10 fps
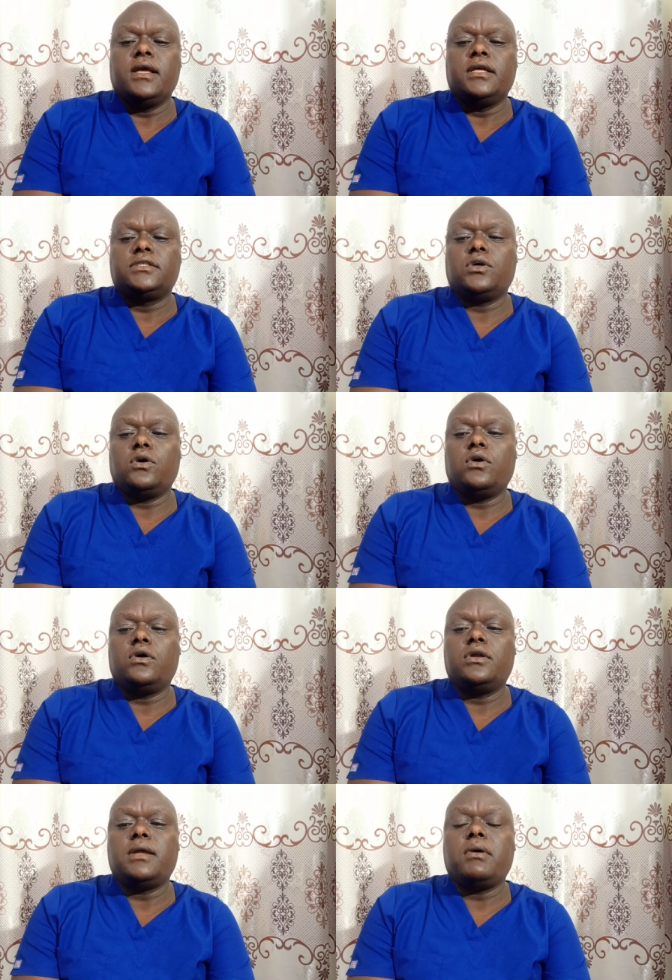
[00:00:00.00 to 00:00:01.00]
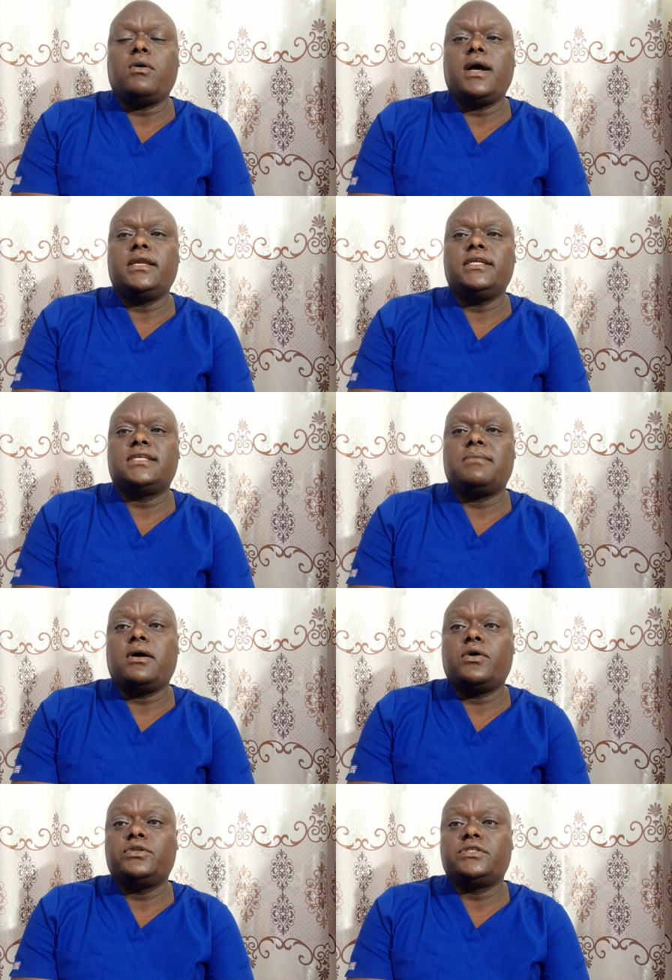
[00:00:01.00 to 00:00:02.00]
So, number one is
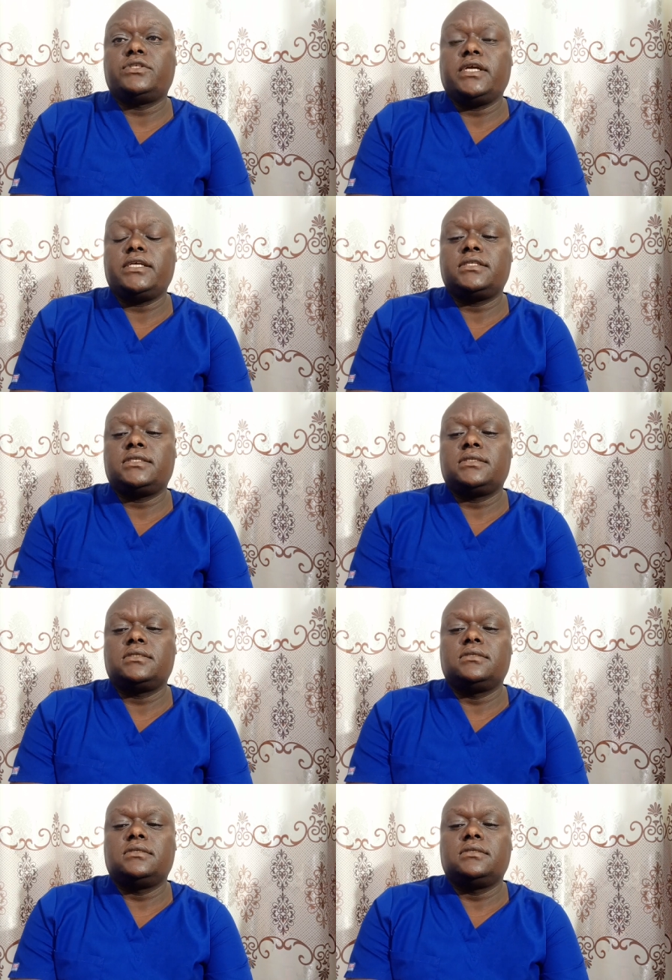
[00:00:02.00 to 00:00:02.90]
about stress.